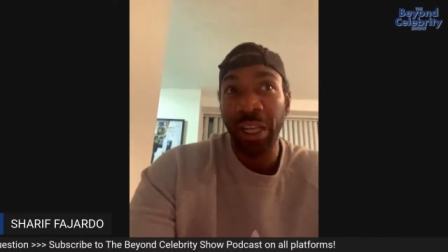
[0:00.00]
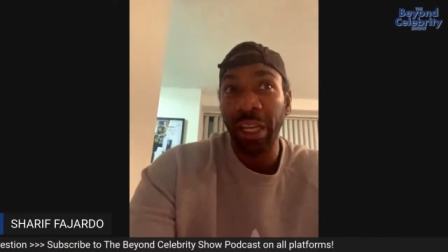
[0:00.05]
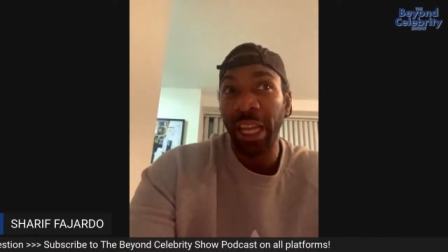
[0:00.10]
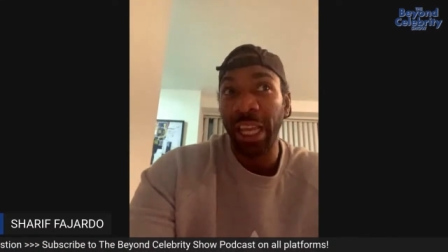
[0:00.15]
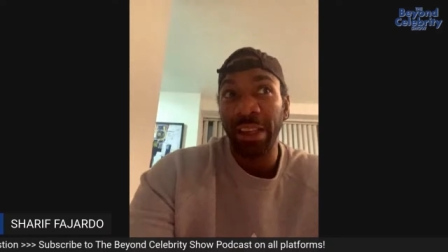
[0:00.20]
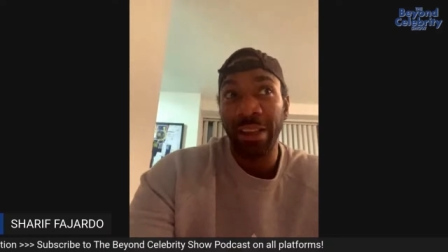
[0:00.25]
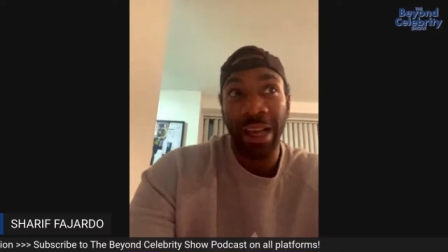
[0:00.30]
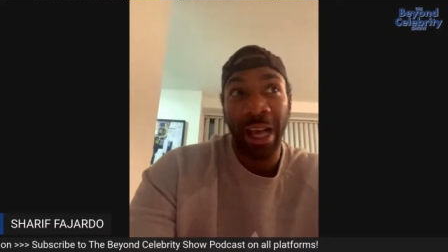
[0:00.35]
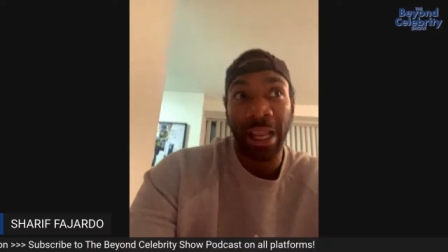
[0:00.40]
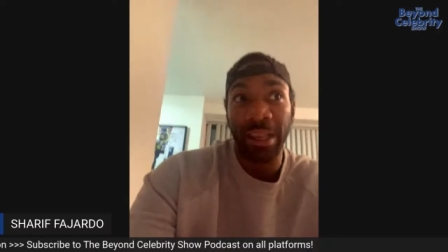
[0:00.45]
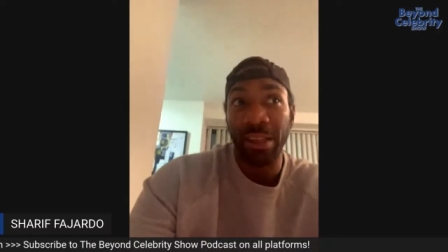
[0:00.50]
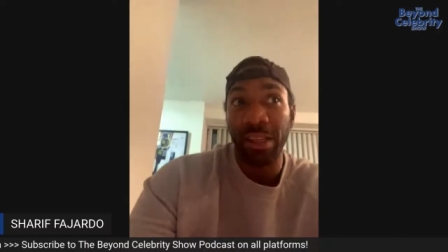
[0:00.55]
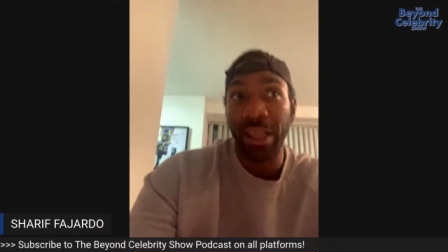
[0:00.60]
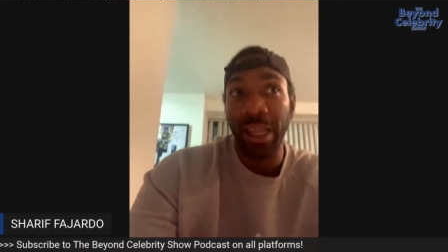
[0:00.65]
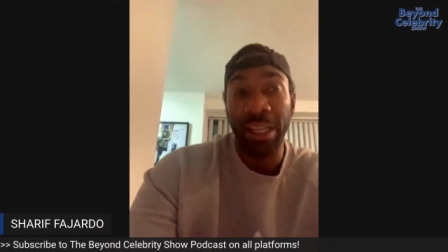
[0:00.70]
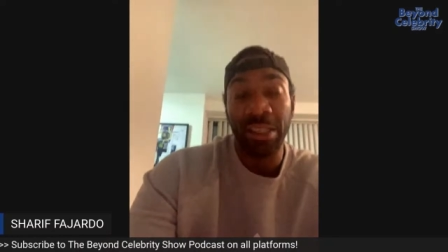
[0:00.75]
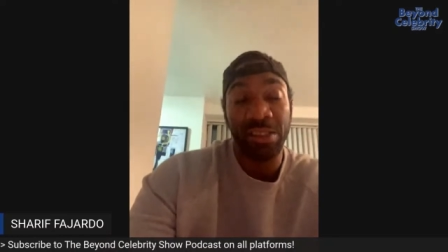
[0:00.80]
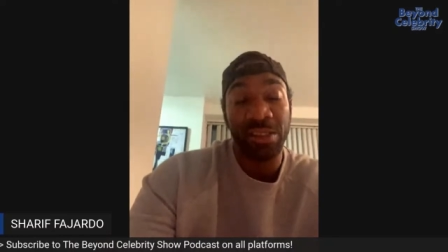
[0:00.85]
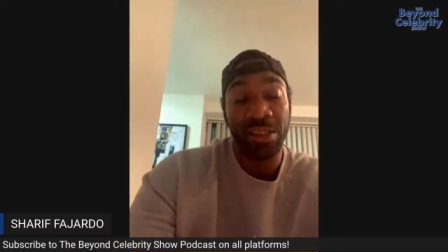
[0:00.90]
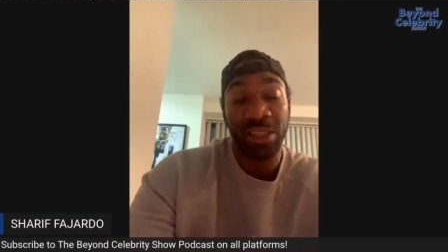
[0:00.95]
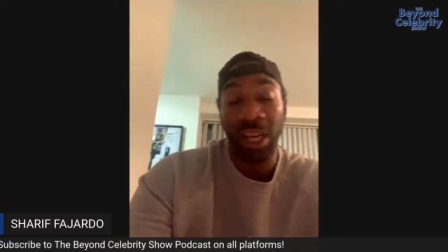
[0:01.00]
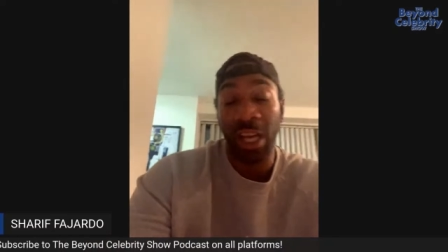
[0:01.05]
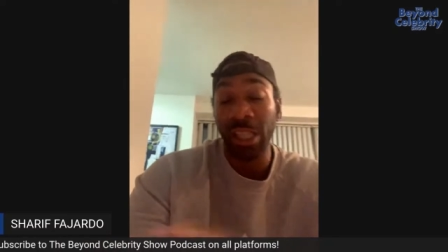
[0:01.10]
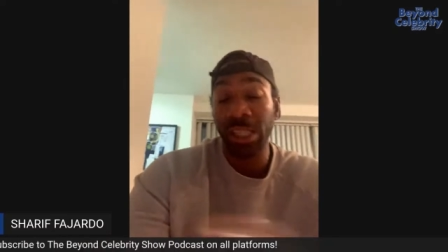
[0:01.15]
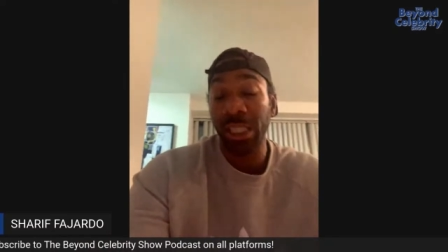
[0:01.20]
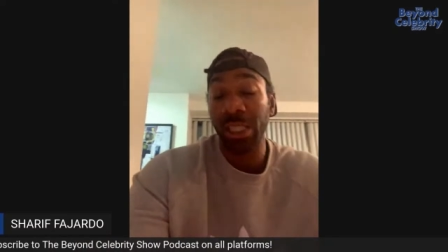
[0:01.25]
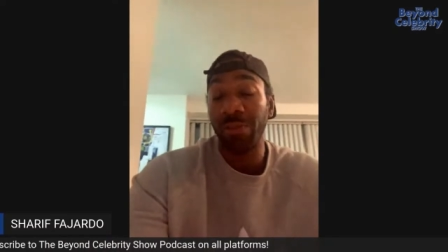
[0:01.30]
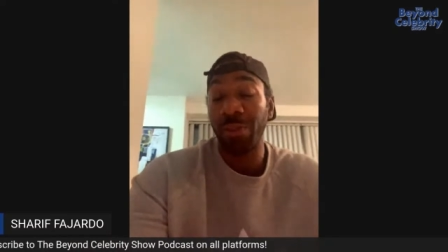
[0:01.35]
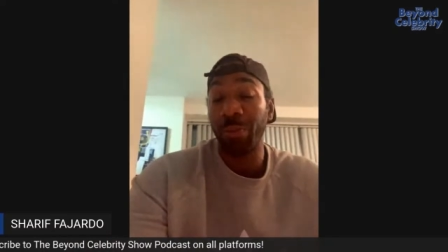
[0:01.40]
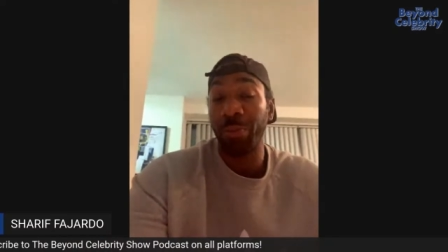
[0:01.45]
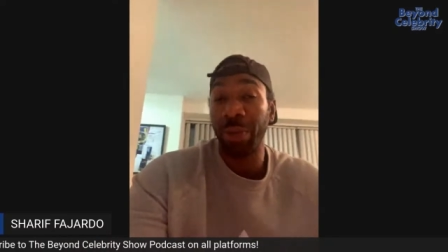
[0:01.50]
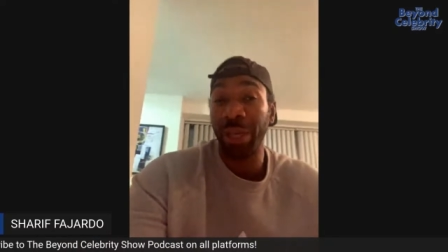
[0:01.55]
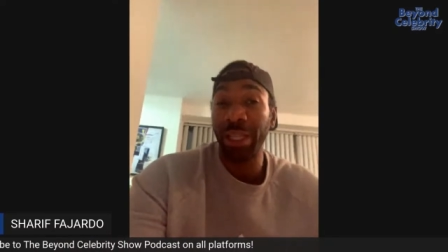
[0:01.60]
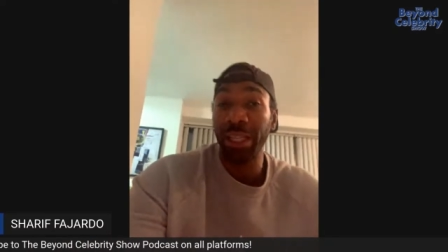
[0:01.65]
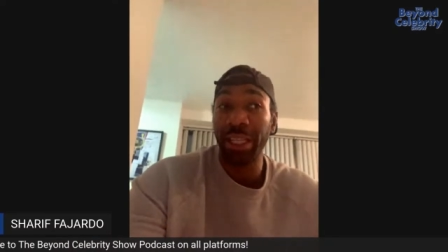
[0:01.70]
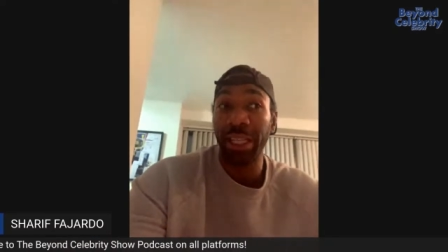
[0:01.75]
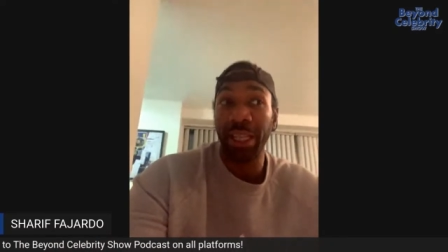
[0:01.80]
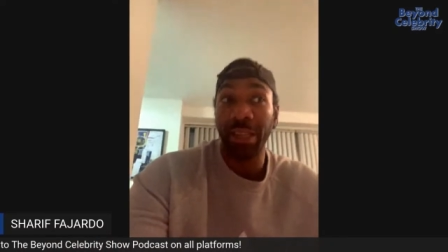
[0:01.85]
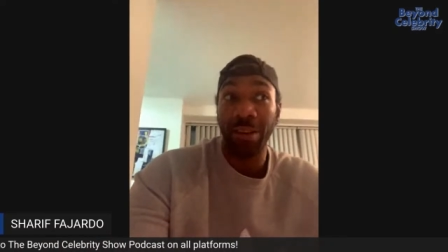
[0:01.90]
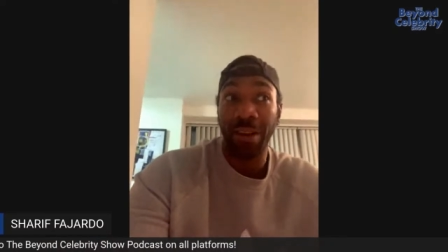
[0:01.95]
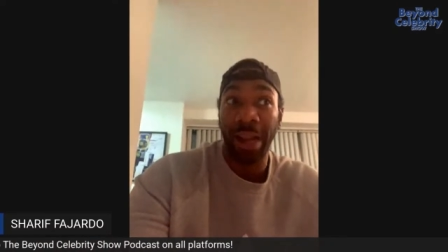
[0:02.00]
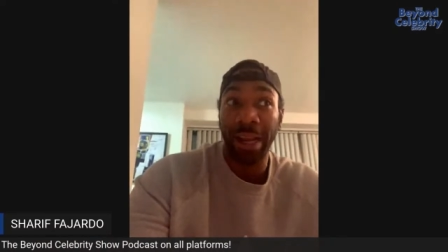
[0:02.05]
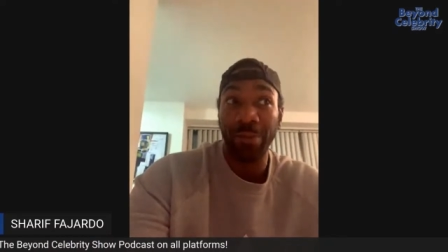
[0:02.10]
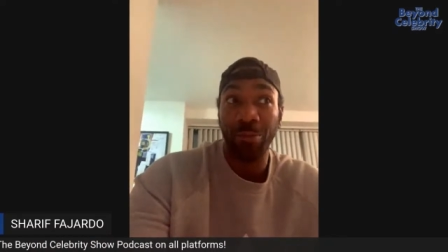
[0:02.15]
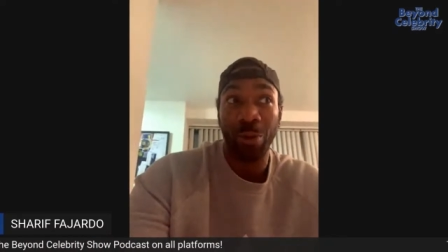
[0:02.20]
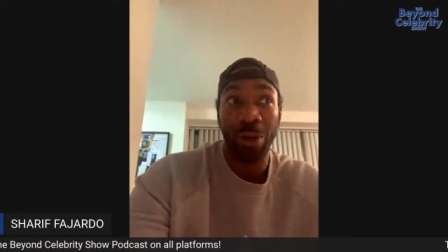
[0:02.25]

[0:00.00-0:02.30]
and they got tons of ability, right?